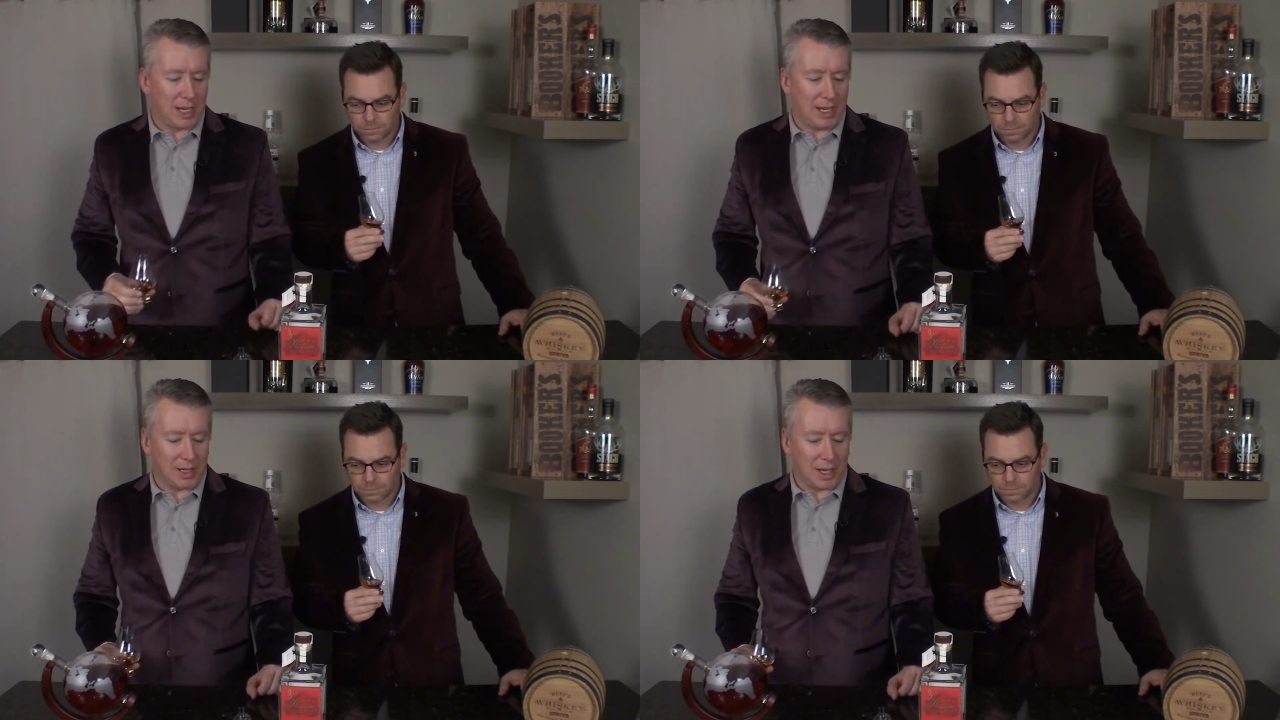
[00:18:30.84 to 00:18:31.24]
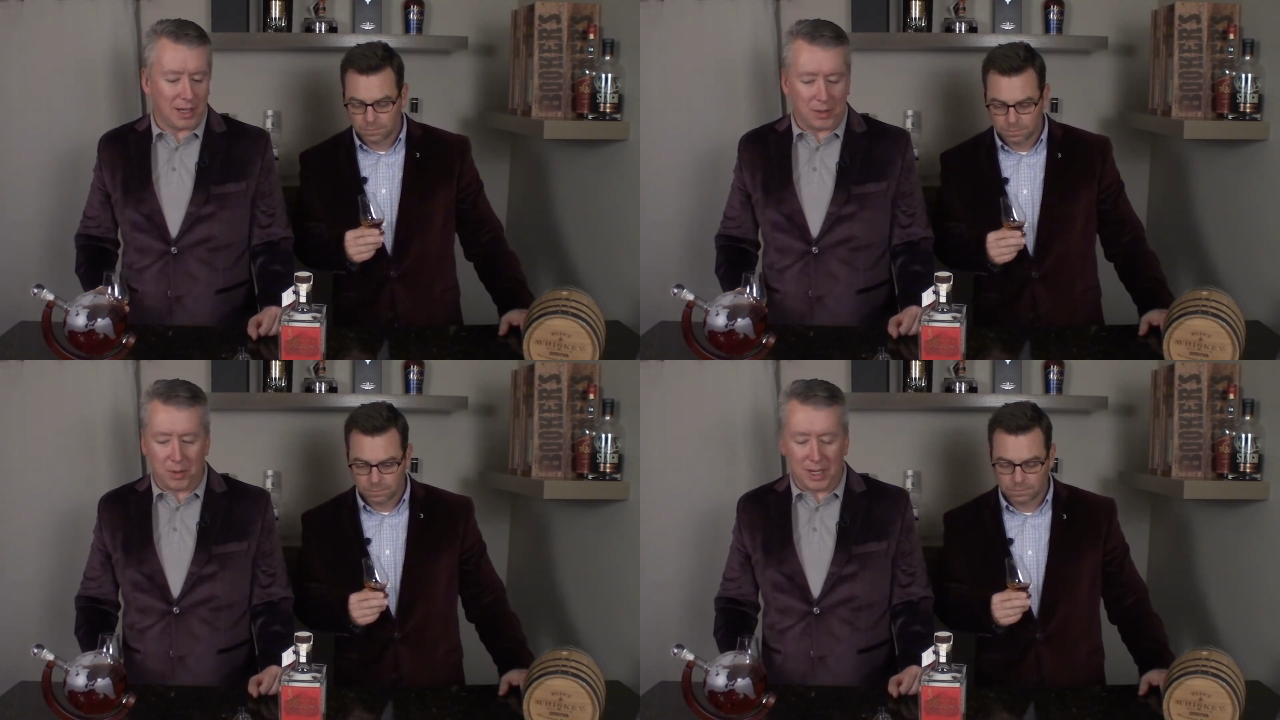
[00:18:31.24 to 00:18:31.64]
Speaker 1: you can and
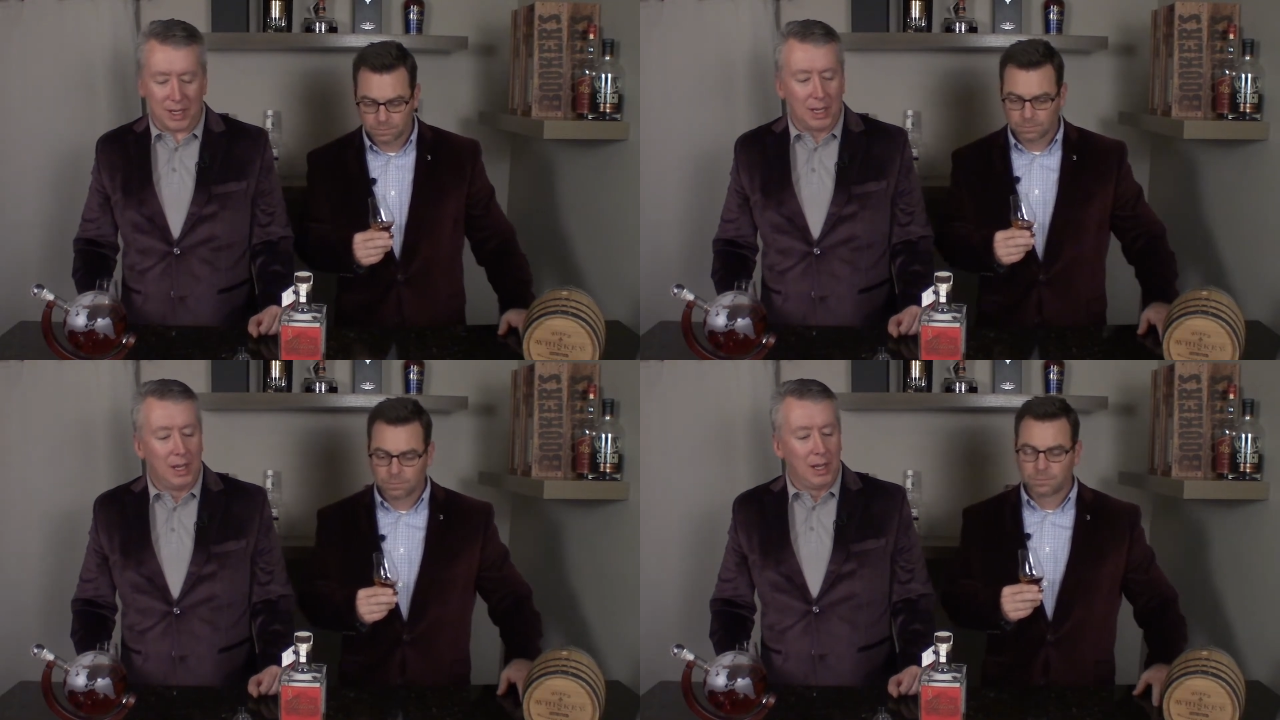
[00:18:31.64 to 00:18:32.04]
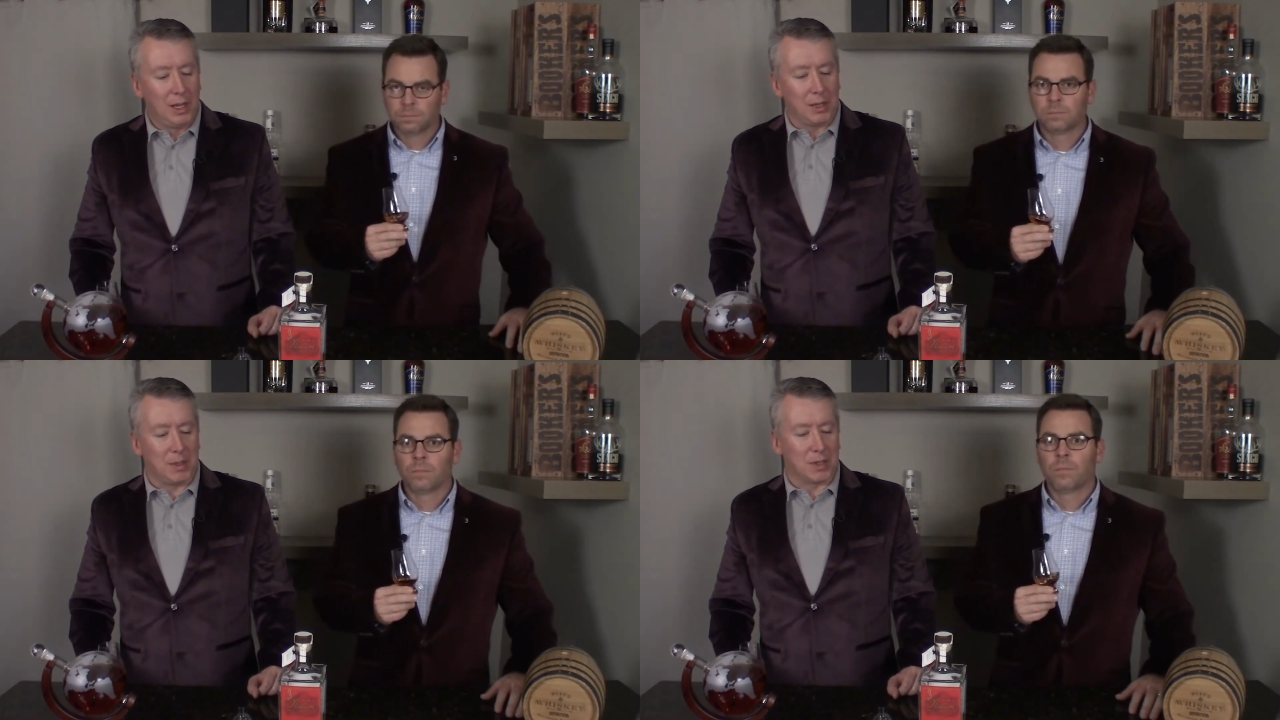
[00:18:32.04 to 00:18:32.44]
can't do that.
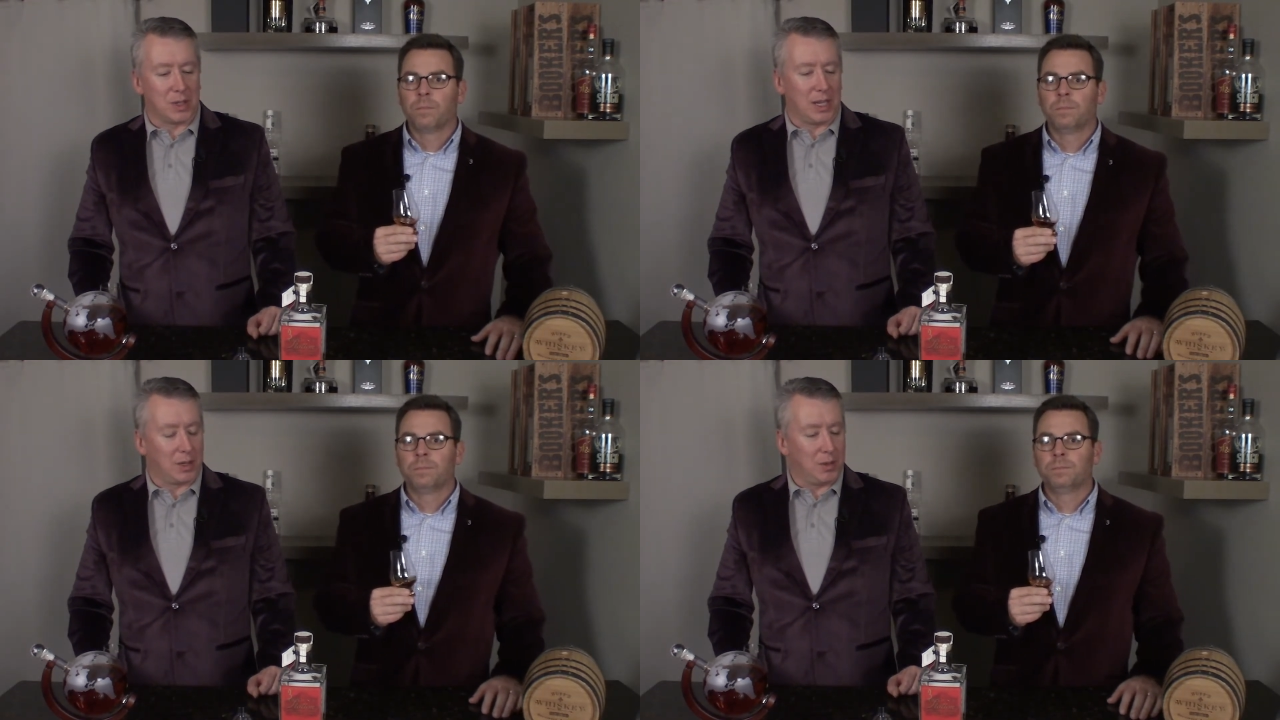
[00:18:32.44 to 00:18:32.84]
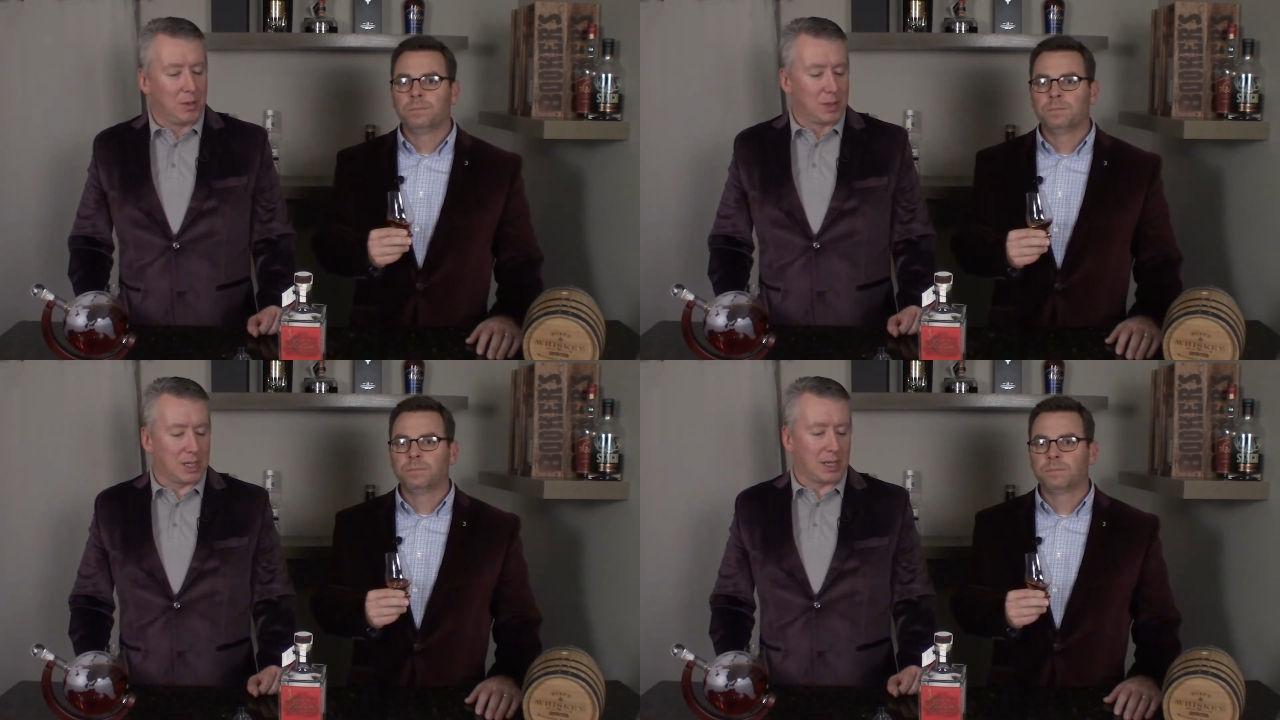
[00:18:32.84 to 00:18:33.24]
Depends on how you
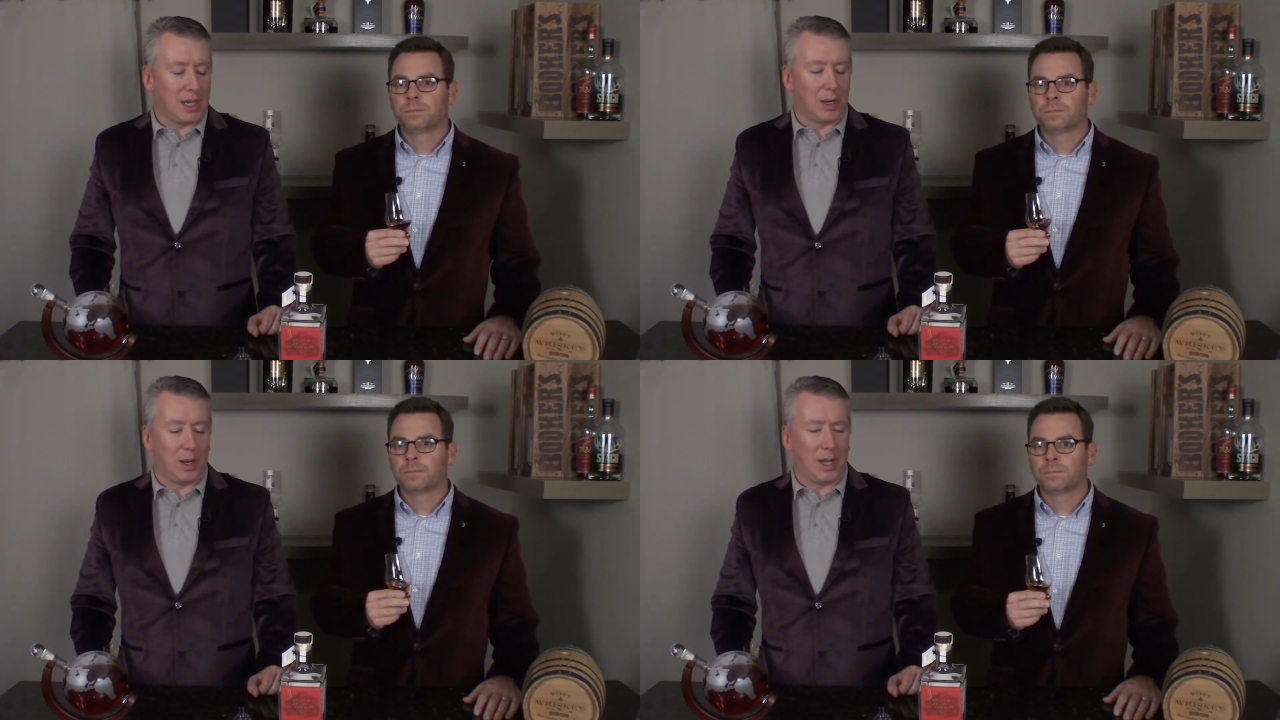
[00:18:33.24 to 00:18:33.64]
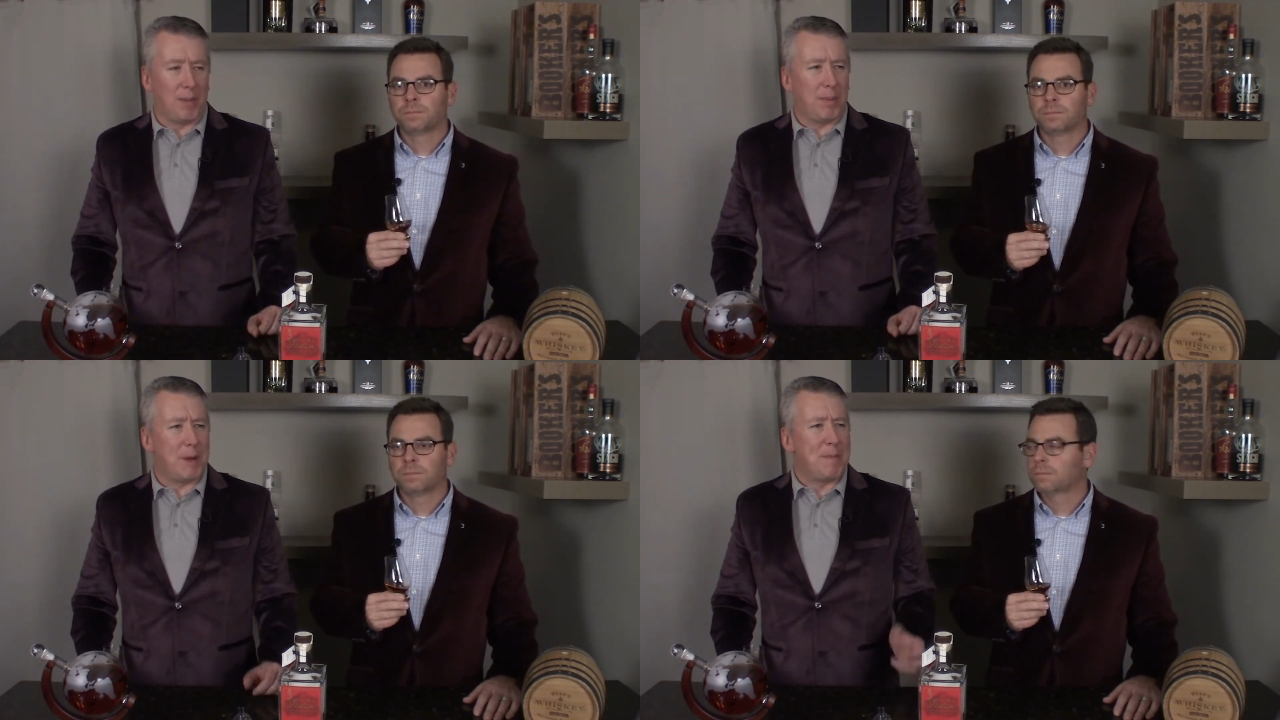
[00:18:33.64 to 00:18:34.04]
set that all
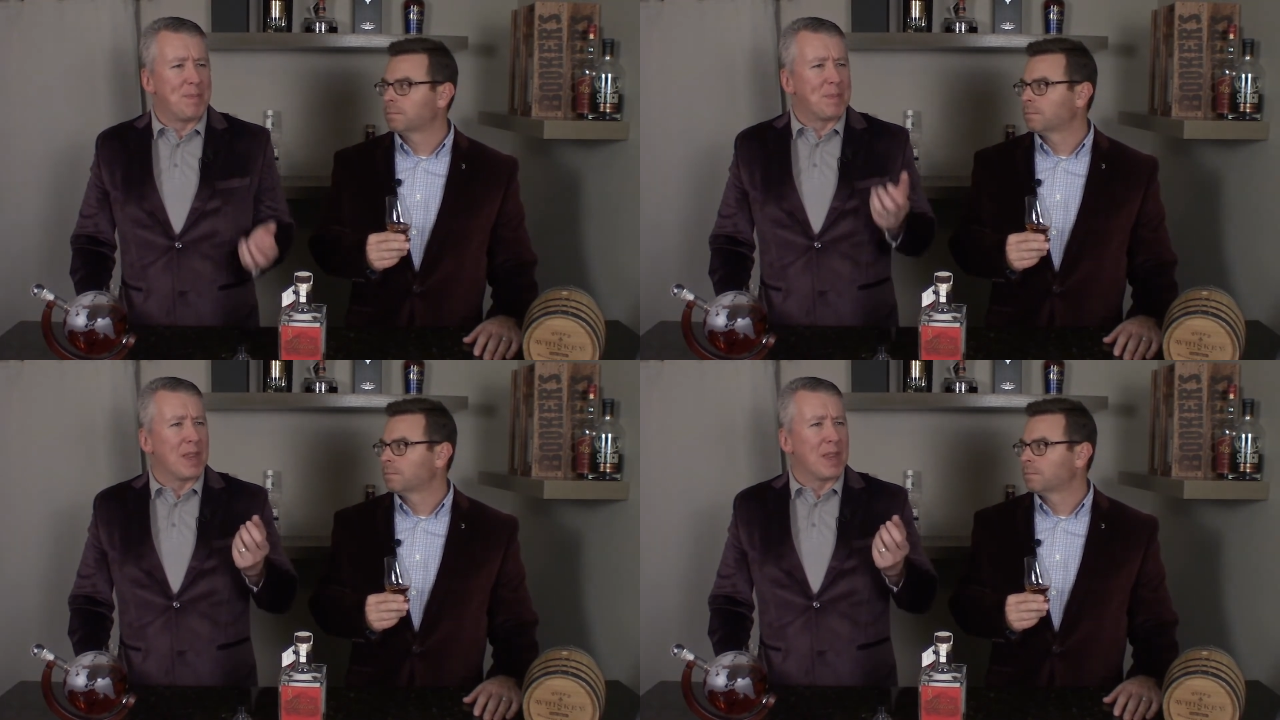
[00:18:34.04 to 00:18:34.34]
up. But